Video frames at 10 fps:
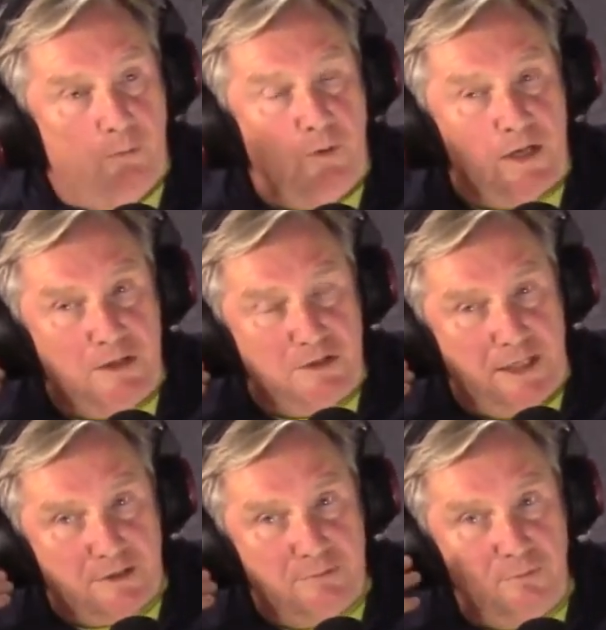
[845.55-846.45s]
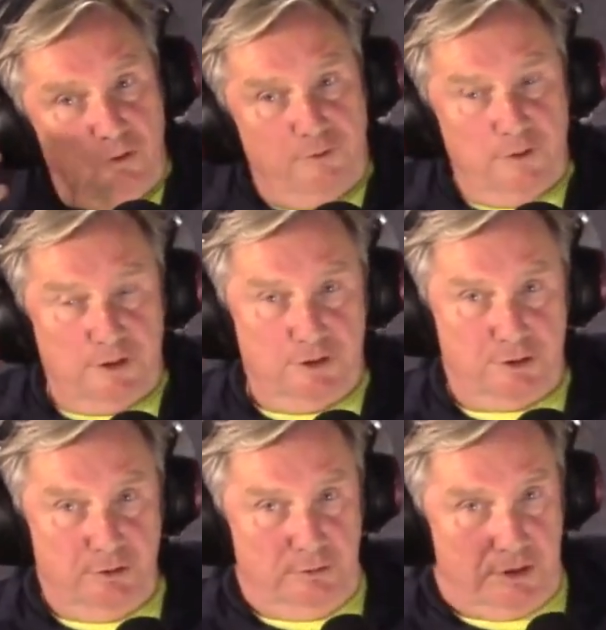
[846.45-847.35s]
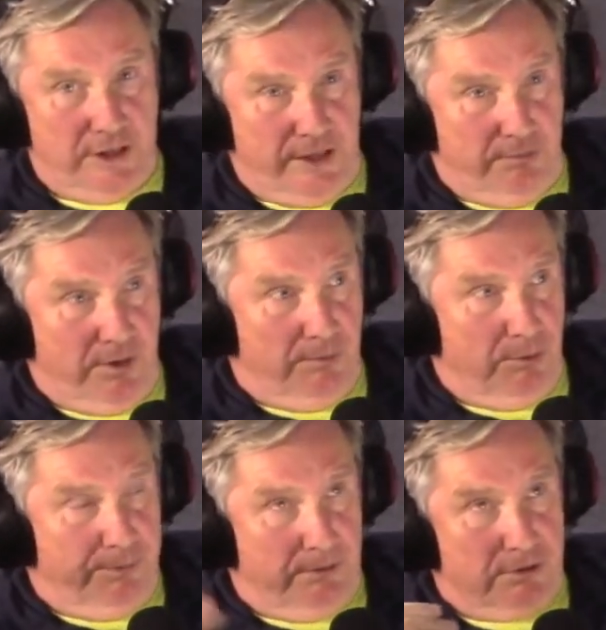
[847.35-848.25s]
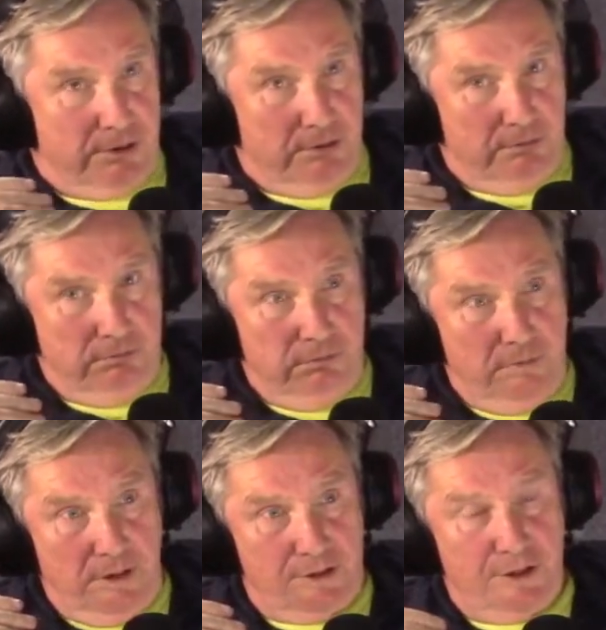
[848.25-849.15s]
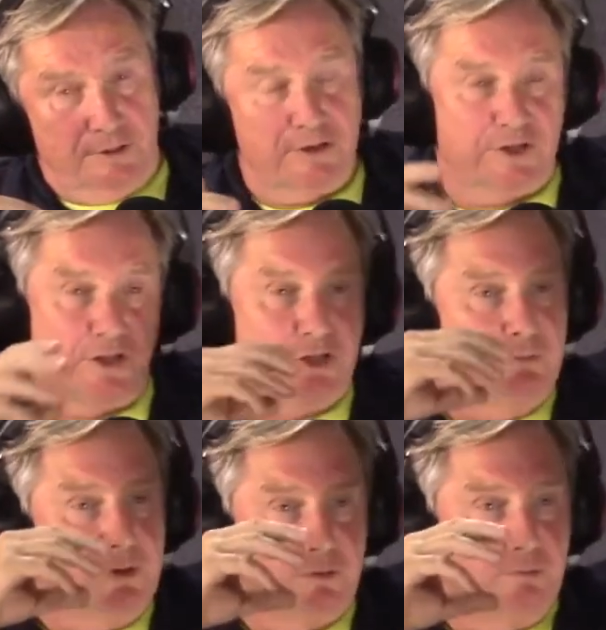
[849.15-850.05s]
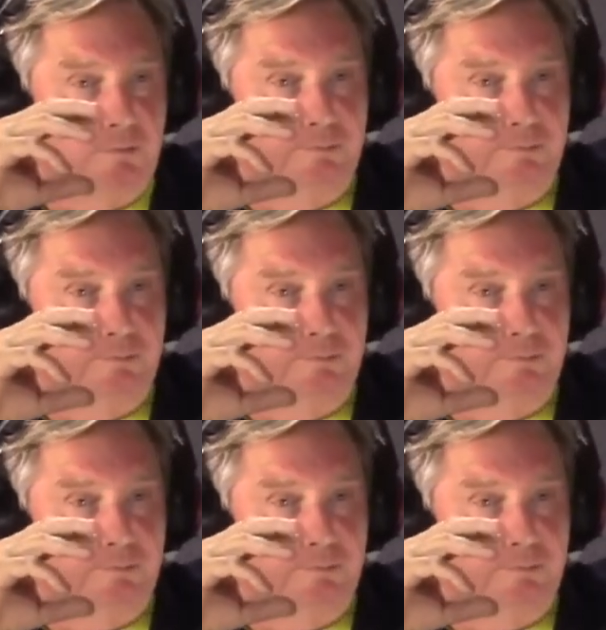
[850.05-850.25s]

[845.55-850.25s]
We're going to get some more voices shortly where we'll be able to achieve, because the system is